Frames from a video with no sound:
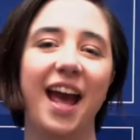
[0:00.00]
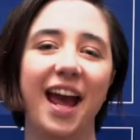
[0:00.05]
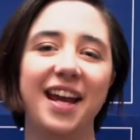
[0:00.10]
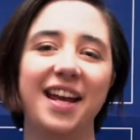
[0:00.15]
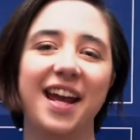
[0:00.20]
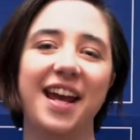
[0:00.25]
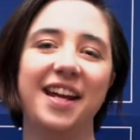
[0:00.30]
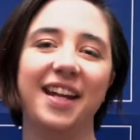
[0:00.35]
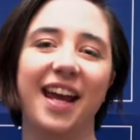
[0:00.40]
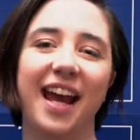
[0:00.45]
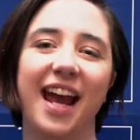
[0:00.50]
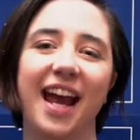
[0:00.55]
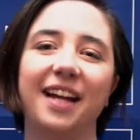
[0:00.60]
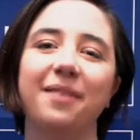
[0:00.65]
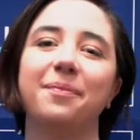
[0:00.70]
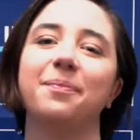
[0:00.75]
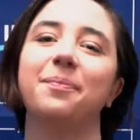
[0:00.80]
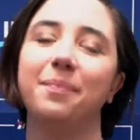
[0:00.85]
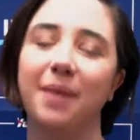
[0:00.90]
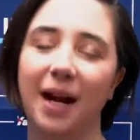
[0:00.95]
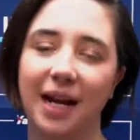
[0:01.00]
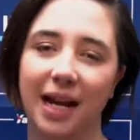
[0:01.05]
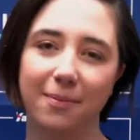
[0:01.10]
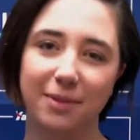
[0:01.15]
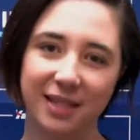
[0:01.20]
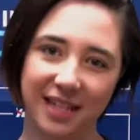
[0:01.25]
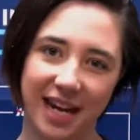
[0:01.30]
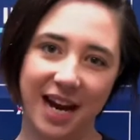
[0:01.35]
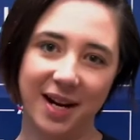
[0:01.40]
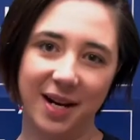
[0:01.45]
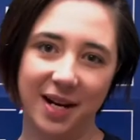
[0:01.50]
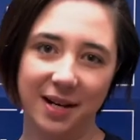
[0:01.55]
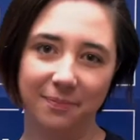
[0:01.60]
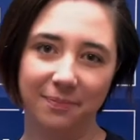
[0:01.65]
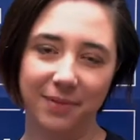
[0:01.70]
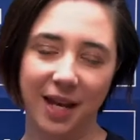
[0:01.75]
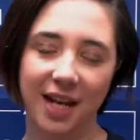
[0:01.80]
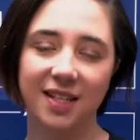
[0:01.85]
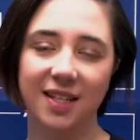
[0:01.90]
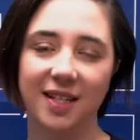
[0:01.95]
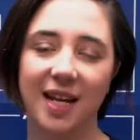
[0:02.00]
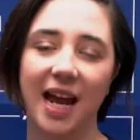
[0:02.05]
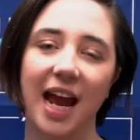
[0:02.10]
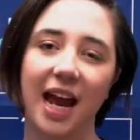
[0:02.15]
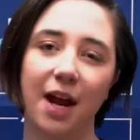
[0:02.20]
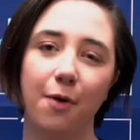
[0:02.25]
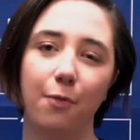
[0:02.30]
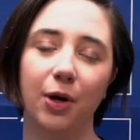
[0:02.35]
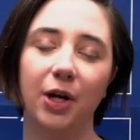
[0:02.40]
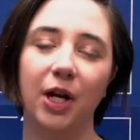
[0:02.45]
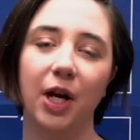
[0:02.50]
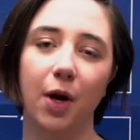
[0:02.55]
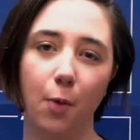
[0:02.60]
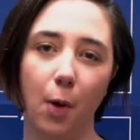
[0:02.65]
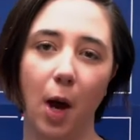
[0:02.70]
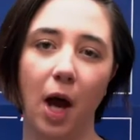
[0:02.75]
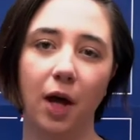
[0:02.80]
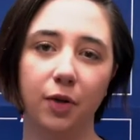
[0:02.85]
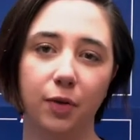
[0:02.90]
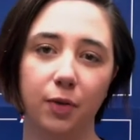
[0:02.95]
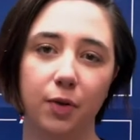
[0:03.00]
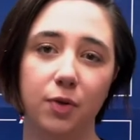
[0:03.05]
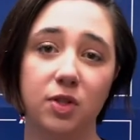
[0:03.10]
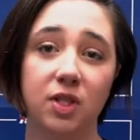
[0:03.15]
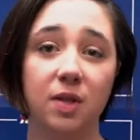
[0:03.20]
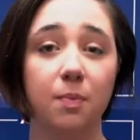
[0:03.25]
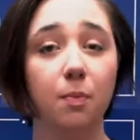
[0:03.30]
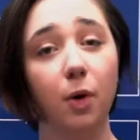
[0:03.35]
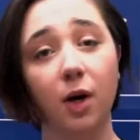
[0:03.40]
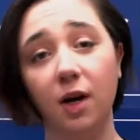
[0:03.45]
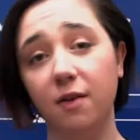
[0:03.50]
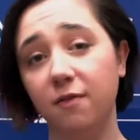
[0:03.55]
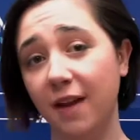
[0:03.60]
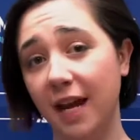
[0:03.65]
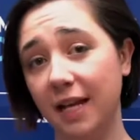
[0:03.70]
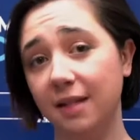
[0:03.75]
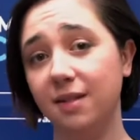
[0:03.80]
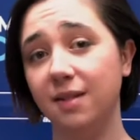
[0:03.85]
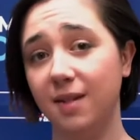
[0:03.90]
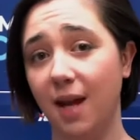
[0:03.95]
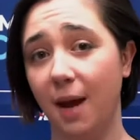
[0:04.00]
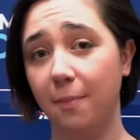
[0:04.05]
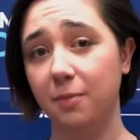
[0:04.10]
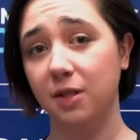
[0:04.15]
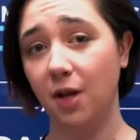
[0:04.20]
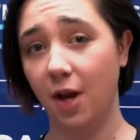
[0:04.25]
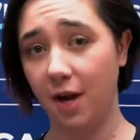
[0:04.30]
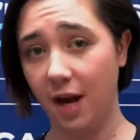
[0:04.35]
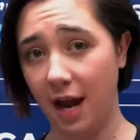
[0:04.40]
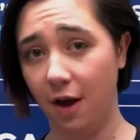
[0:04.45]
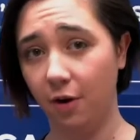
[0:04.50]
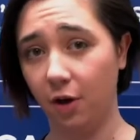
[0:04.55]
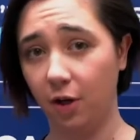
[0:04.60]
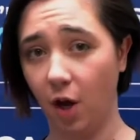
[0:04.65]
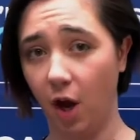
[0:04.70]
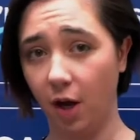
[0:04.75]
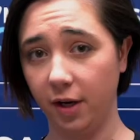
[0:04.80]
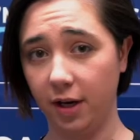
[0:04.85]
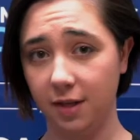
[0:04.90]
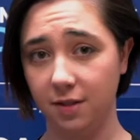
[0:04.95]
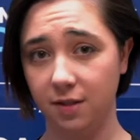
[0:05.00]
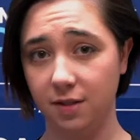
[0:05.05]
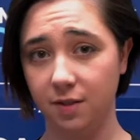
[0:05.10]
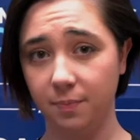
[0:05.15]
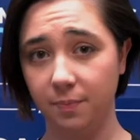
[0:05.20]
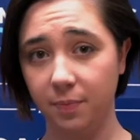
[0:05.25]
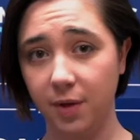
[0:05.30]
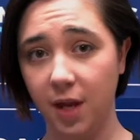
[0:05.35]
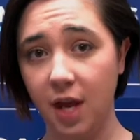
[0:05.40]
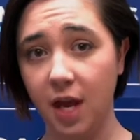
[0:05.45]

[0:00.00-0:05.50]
Hey Yang Gang, my name's Katie, and today we're gonna walk through some more advanced steps on how to caucus.